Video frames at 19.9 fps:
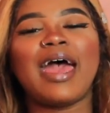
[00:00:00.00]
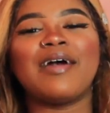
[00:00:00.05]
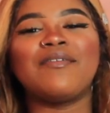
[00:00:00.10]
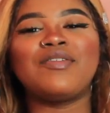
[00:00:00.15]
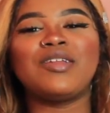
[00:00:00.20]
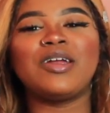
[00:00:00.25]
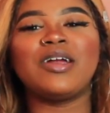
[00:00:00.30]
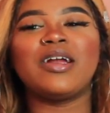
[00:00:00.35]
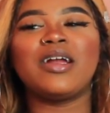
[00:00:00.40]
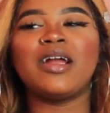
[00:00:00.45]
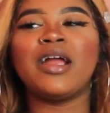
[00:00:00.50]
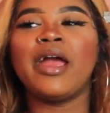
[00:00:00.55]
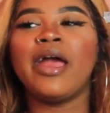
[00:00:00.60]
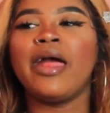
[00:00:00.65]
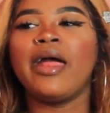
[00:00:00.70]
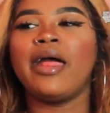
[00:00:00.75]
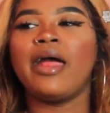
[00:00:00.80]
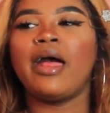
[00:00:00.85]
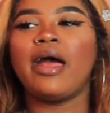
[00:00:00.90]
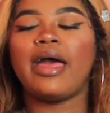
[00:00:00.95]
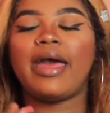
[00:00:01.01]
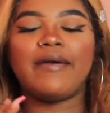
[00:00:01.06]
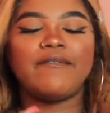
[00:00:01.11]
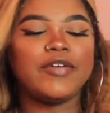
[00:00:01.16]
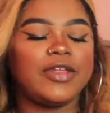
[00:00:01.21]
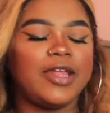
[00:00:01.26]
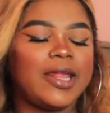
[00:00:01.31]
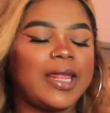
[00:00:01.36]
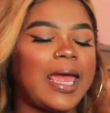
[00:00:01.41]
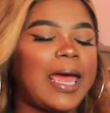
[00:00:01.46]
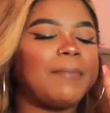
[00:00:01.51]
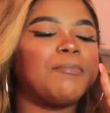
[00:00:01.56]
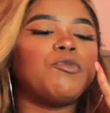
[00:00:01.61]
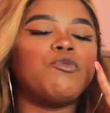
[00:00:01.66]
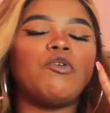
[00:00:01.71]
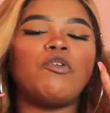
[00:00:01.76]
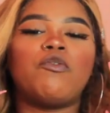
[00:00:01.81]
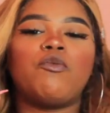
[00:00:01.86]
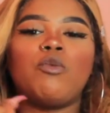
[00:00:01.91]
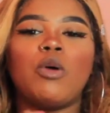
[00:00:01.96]
after everything that
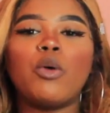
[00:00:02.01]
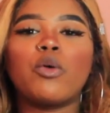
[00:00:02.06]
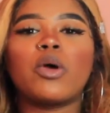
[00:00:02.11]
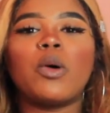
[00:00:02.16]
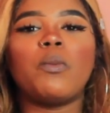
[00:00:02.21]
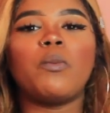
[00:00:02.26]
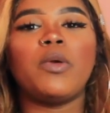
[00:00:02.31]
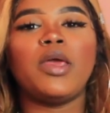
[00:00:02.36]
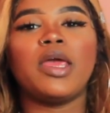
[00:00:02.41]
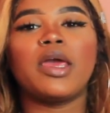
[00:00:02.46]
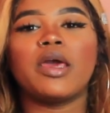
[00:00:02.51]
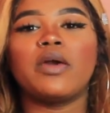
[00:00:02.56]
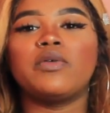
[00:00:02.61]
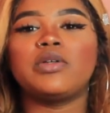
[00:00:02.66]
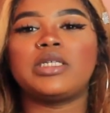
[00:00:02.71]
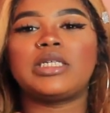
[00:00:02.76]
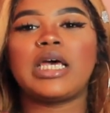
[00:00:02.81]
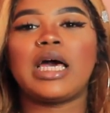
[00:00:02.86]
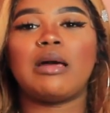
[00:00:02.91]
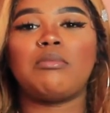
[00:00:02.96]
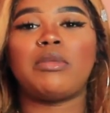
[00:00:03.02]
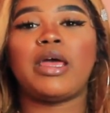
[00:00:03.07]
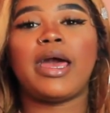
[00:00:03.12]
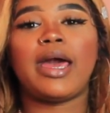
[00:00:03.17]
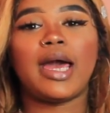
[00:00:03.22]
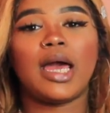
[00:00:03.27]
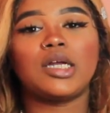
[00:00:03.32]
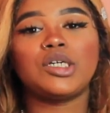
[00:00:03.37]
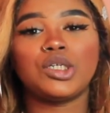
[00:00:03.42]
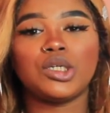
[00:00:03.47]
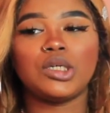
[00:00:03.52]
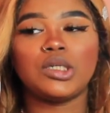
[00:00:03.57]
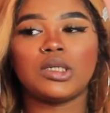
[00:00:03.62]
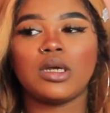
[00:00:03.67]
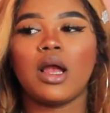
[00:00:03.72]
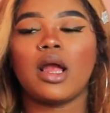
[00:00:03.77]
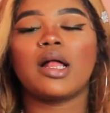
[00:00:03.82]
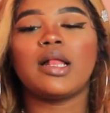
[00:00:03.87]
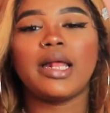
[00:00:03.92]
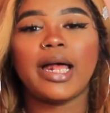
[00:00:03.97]
happened with welcome week, it was time to actually
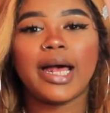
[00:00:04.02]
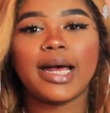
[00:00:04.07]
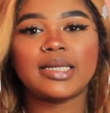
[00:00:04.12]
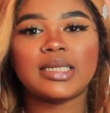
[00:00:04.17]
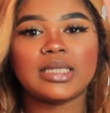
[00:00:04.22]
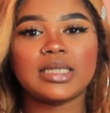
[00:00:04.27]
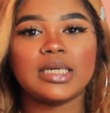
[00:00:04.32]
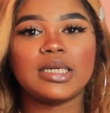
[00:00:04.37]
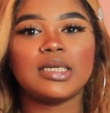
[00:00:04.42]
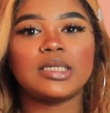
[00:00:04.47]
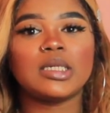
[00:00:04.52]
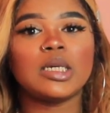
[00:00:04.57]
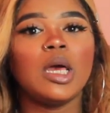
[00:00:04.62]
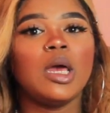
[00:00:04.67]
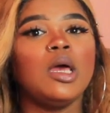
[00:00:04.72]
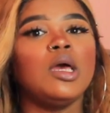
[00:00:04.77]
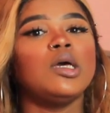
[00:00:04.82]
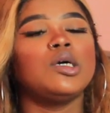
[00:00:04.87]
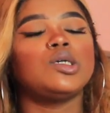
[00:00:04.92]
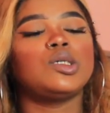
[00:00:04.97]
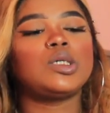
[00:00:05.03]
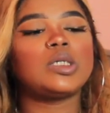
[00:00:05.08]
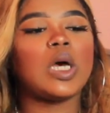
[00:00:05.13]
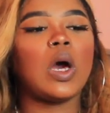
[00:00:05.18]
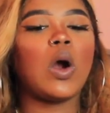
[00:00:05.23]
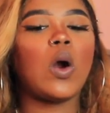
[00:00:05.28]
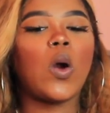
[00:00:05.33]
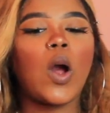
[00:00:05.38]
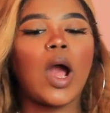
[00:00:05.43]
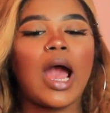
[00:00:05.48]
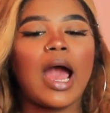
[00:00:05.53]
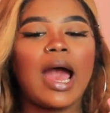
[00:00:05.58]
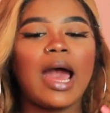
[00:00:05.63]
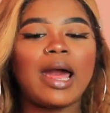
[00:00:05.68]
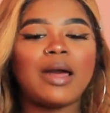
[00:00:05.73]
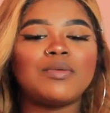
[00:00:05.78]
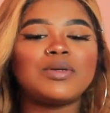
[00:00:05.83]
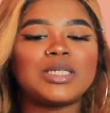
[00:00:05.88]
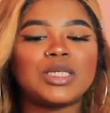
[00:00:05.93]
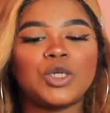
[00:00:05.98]
start classes. So
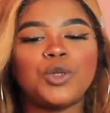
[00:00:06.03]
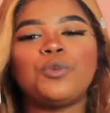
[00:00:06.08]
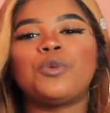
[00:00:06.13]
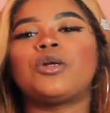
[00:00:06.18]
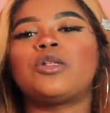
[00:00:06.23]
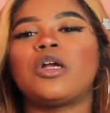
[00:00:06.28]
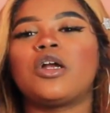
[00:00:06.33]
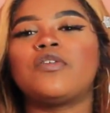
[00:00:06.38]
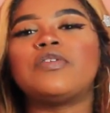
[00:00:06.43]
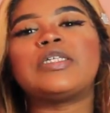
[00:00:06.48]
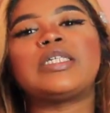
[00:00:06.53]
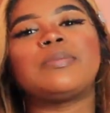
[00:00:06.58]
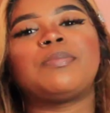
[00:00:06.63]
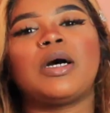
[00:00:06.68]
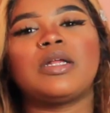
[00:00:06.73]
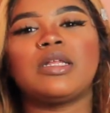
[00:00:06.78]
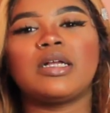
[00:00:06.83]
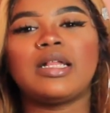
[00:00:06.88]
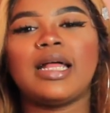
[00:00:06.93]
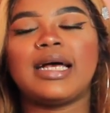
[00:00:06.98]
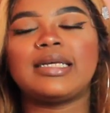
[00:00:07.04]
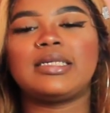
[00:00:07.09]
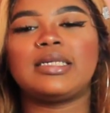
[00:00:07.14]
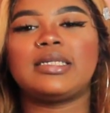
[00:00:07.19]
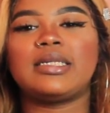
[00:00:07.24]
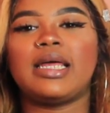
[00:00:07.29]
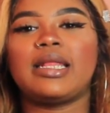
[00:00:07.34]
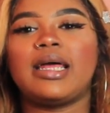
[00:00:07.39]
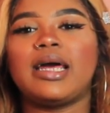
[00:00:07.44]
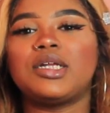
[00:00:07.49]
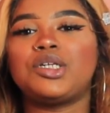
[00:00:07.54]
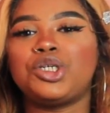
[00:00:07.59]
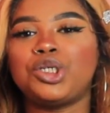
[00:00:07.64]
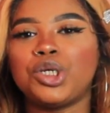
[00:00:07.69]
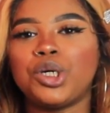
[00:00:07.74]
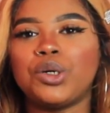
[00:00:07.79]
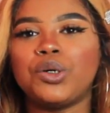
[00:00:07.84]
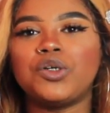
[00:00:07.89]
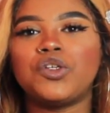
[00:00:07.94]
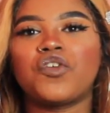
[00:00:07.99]
I was super nervous about the classes that I
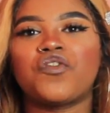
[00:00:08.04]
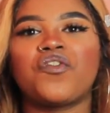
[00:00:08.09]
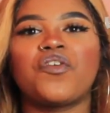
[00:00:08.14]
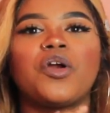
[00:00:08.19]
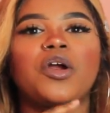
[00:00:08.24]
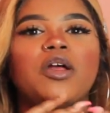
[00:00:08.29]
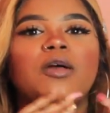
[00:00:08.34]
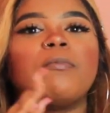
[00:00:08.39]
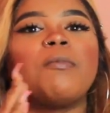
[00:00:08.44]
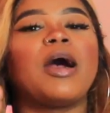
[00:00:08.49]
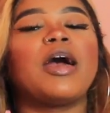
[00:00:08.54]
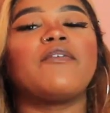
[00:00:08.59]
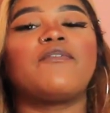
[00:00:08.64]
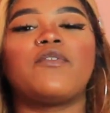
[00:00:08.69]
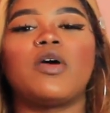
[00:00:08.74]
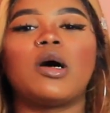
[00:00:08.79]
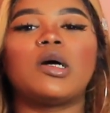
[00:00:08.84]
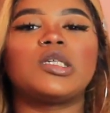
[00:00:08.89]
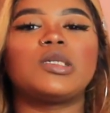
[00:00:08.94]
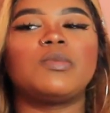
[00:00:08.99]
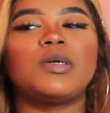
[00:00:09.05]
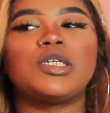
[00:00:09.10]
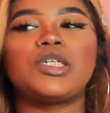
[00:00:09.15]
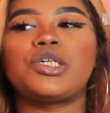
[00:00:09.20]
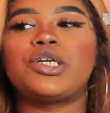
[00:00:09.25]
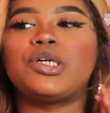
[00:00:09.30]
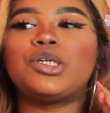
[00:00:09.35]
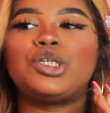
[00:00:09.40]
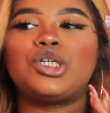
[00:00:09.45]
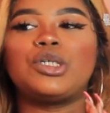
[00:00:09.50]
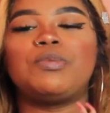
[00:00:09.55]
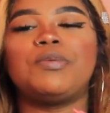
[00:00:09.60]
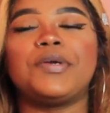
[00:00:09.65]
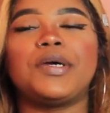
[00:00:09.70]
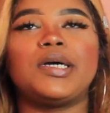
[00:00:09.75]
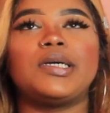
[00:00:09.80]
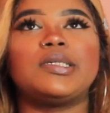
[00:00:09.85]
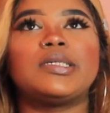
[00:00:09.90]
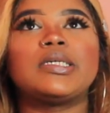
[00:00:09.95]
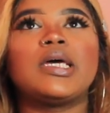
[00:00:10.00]
chose for my fall semester, just
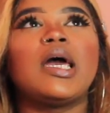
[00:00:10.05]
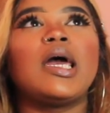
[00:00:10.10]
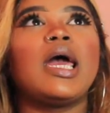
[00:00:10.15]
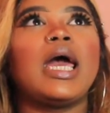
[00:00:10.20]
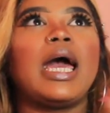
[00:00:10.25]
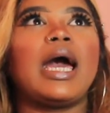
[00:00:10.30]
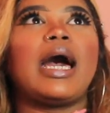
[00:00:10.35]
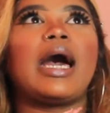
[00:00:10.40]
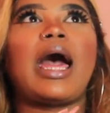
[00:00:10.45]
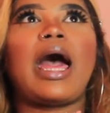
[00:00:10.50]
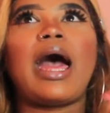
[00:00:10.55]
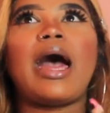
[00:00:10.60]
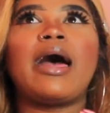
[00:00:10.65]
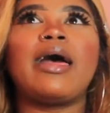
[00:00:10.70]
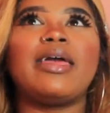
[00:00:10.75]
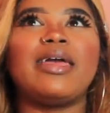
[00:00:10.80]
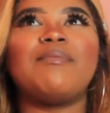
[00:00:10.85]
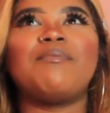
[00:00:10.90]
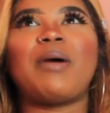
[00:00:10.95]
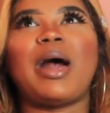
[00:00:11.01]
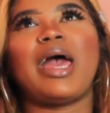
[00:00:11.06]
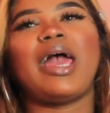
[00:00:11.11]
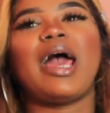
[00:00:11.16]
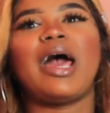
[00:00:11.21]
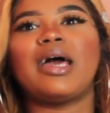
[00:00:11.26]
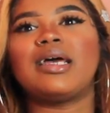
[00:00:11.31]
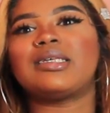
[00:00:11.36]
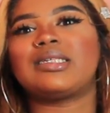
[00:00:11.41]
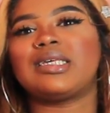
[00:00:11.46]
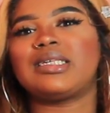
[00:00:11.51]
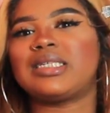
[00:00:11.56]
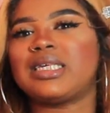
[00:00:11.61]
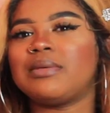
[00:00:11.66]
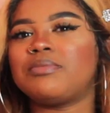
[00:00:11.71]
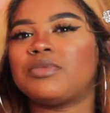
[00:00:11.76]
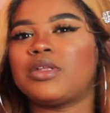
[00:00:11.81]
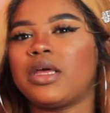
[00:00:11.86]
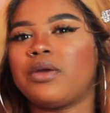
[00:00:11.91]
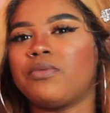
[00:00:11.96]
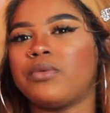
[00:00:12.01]
because in my eyes they
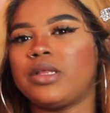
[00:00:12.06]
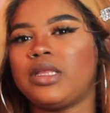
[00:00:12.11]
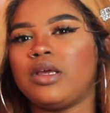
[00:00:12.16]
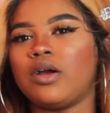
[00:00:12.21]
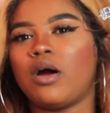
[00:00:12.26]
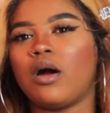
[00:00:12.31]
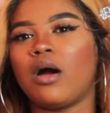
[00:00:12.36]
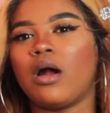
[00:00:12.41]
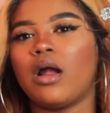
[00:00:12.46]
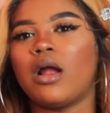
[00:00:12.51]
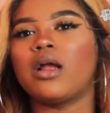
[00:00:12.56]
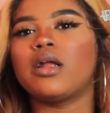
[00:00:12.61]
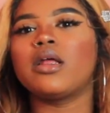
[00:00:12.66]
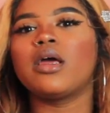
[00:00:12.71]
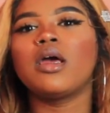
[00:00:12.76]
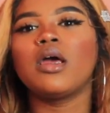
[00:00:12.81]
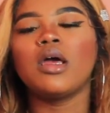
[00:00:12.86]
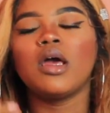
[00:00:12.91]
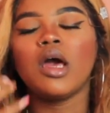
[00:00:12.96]
seemed really hard.